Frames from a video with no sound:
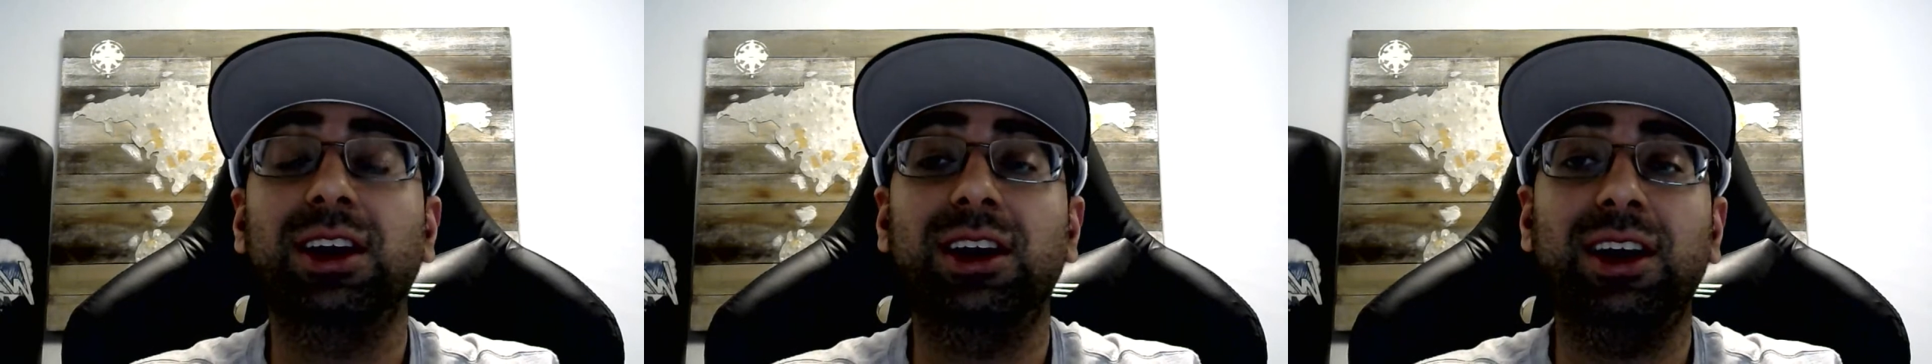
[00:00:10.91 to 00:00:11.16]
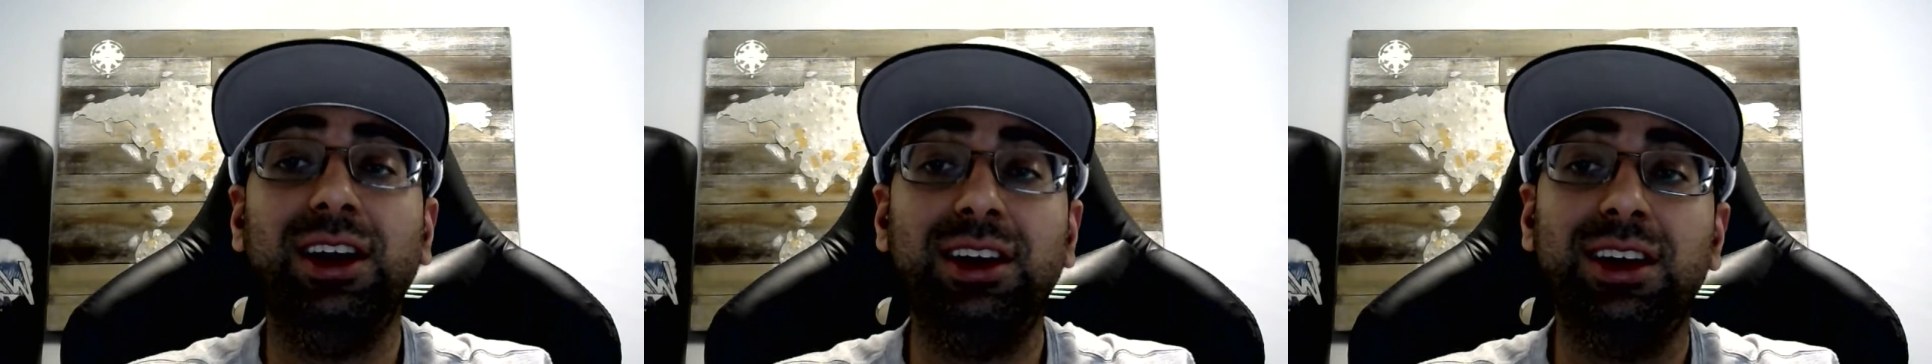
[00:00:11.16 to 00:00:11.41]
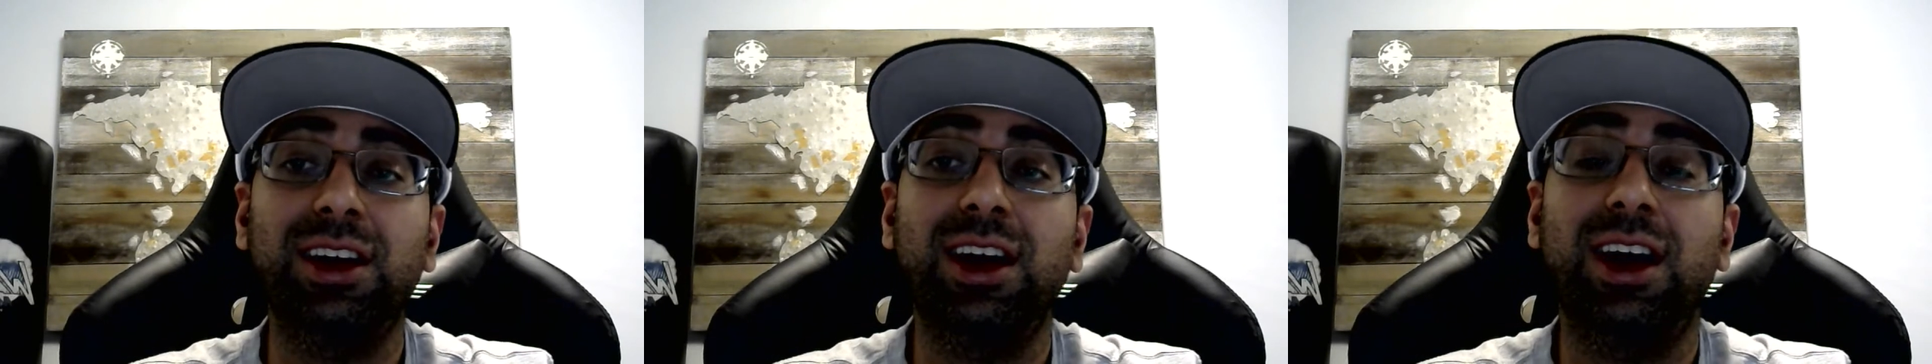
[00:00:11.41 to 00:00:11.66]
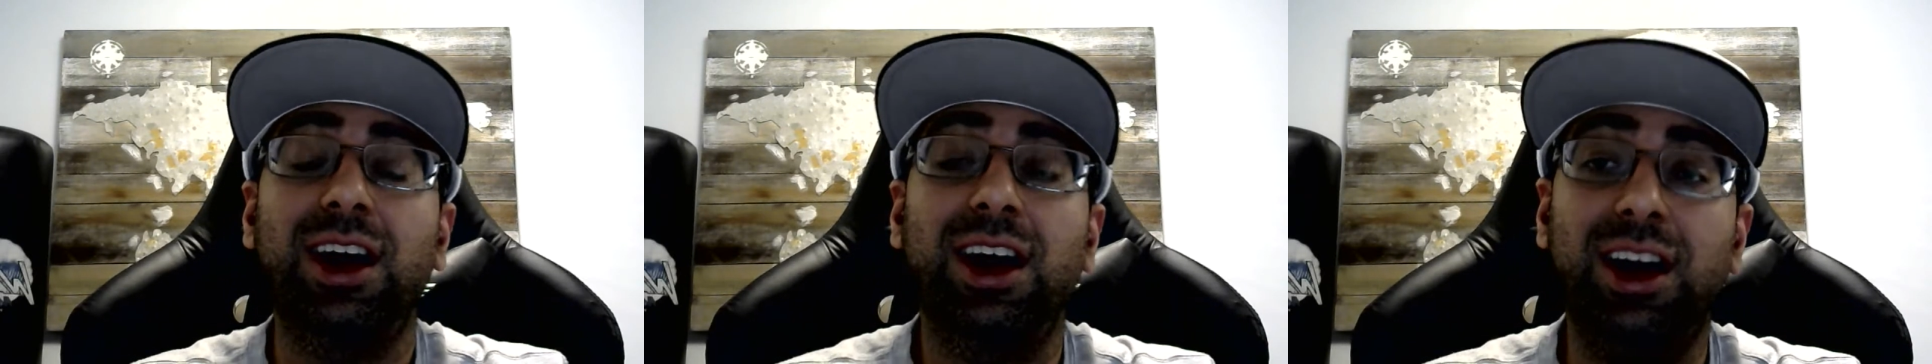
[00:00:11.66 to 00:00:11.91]
All right?
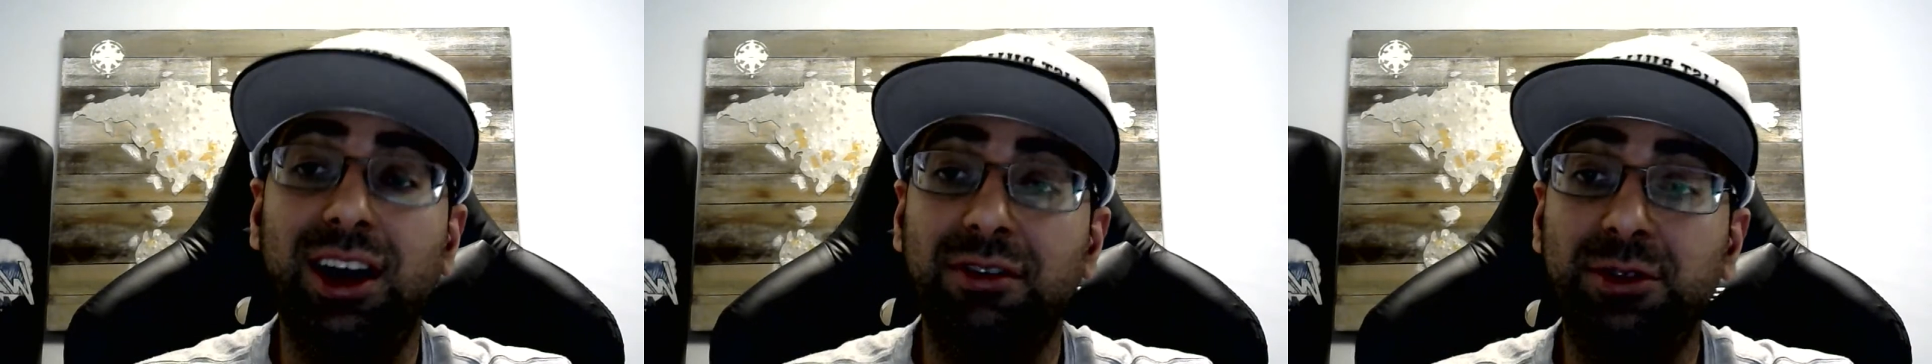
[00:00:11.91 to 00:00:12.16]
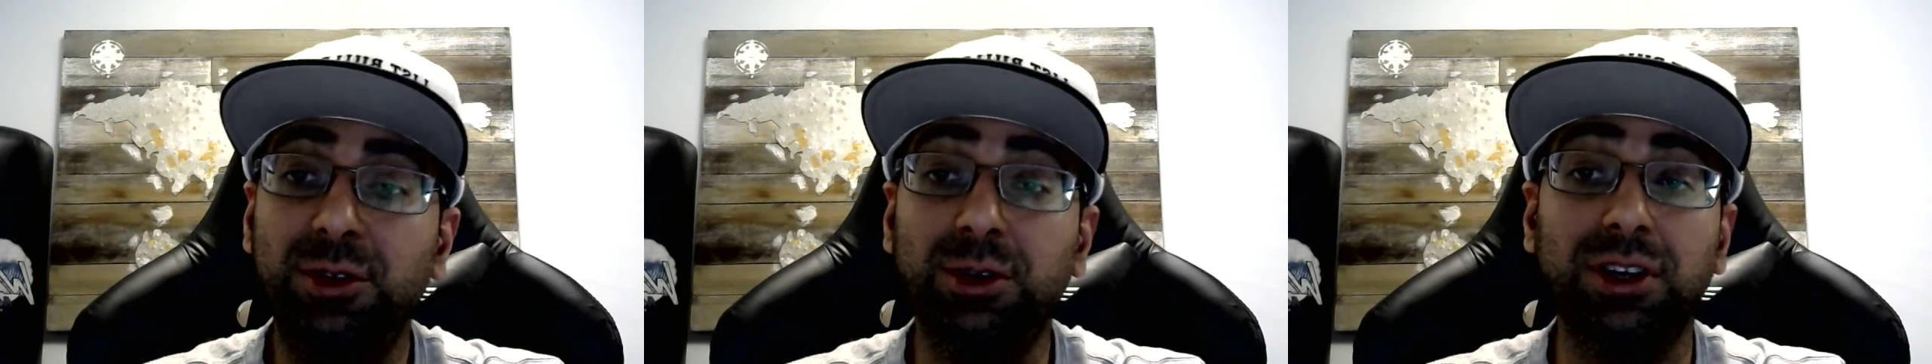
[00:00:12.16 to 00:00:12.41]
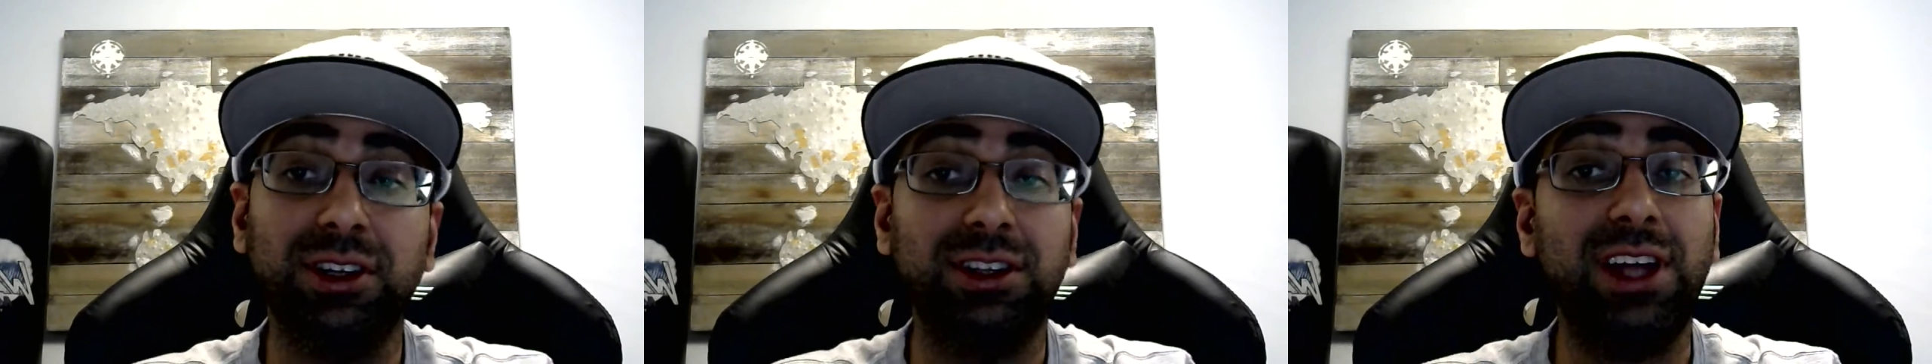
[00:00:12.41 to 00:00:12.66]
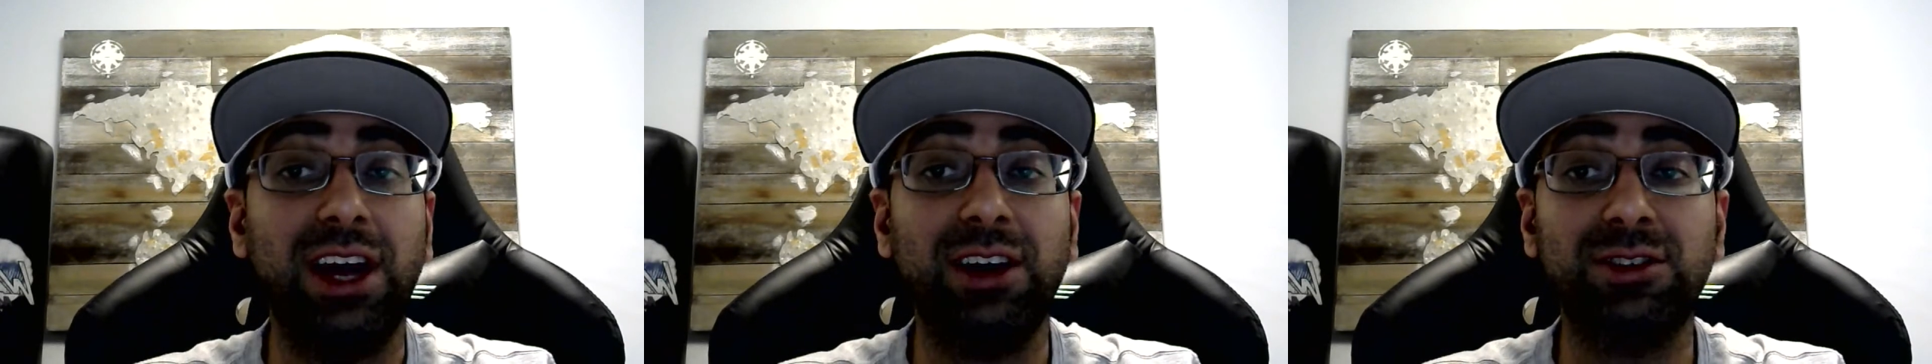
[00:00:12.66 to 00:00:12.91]
A few
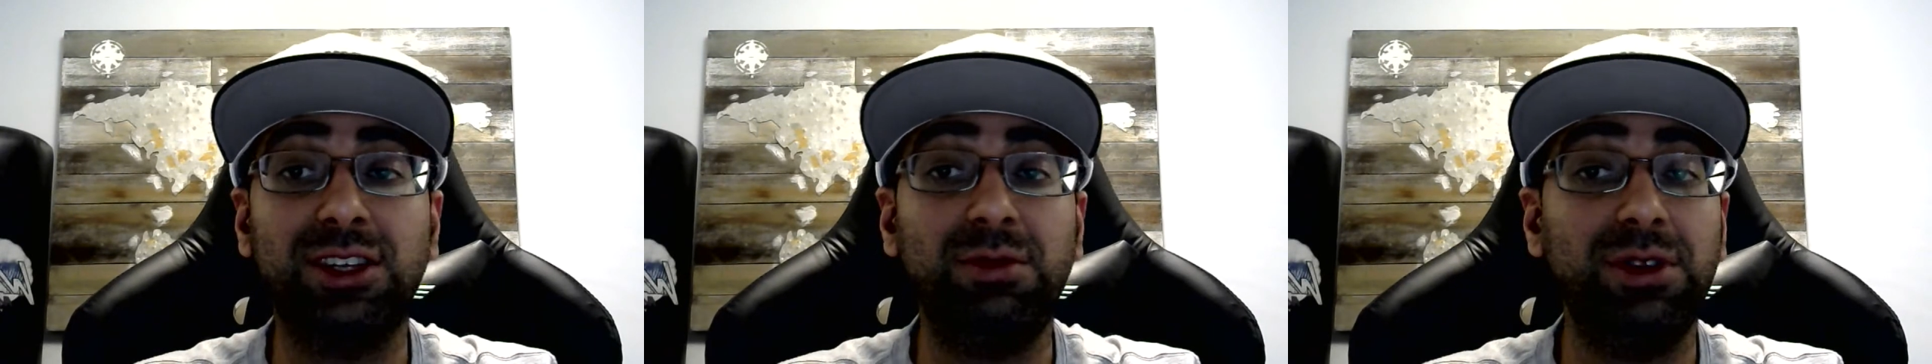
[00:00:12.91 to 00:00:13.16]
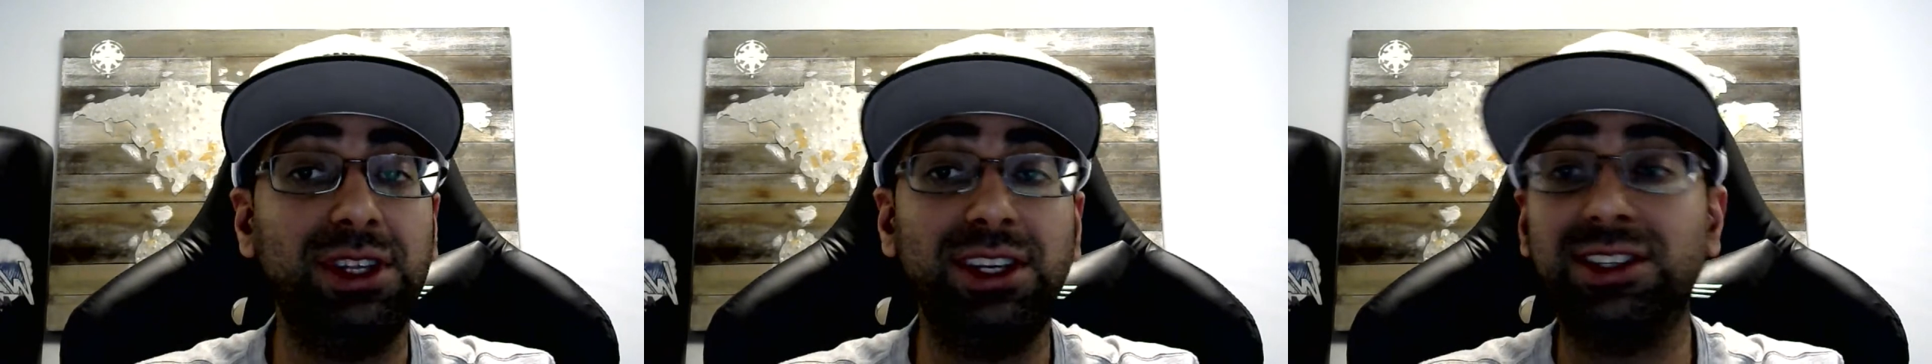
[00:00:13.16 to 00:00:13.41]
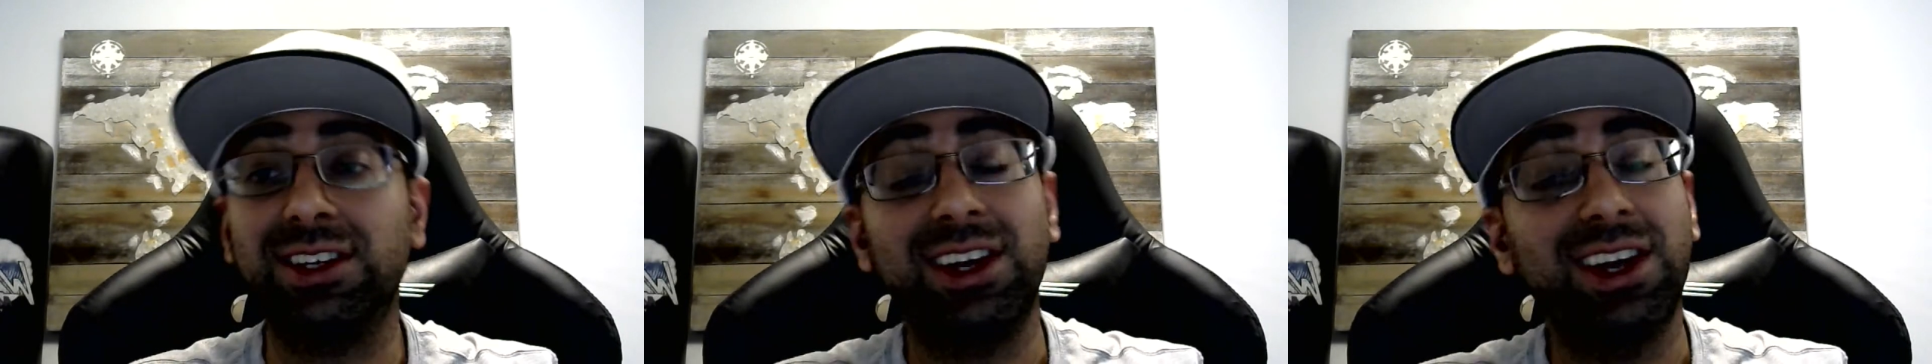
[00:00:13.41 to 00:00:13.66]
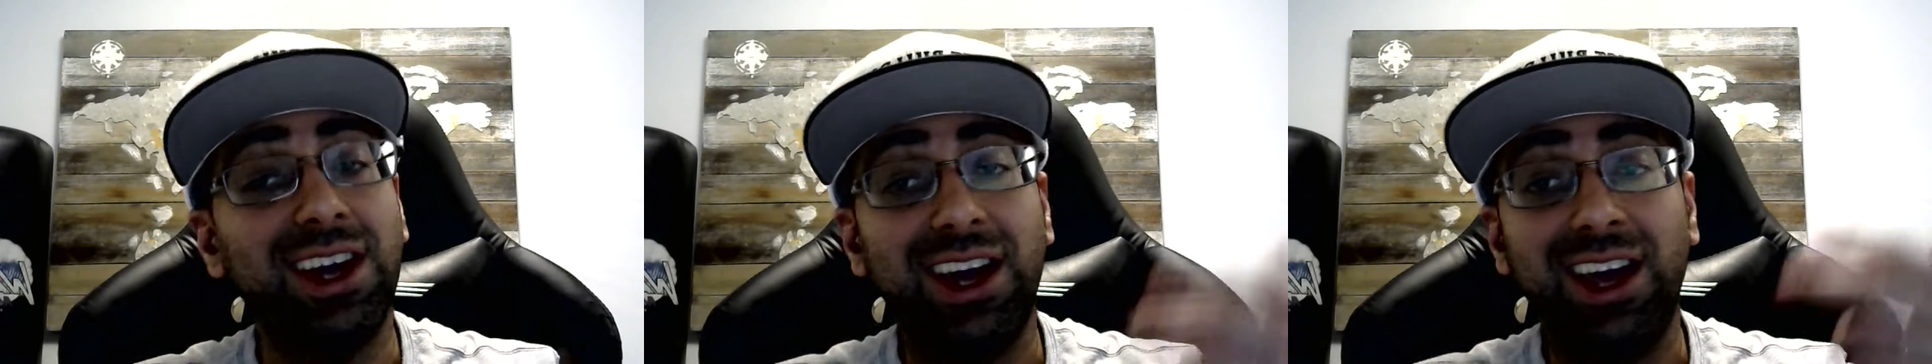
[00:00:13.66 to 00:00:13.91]
little housekeeping things.